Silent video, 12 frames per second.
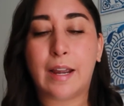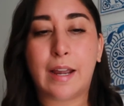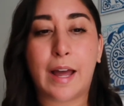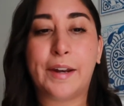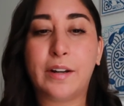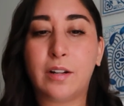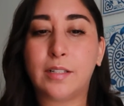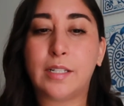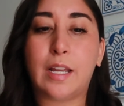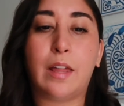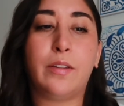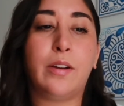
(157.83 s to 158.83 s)
got it all
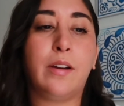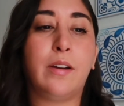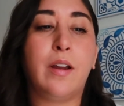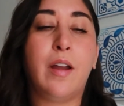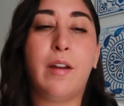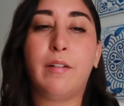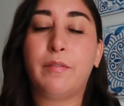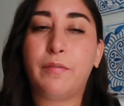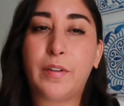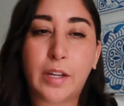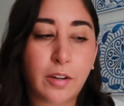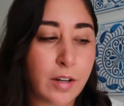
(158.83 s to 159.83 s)
together,
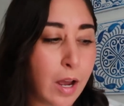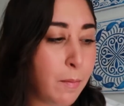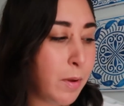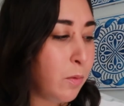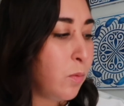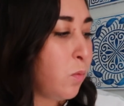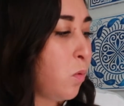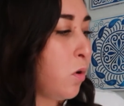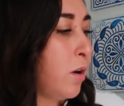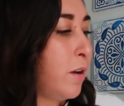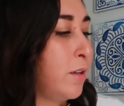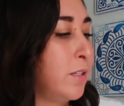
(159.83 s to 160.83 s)
figured out my
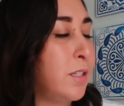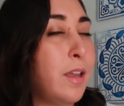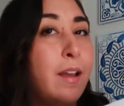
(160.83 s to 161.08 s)
rewards,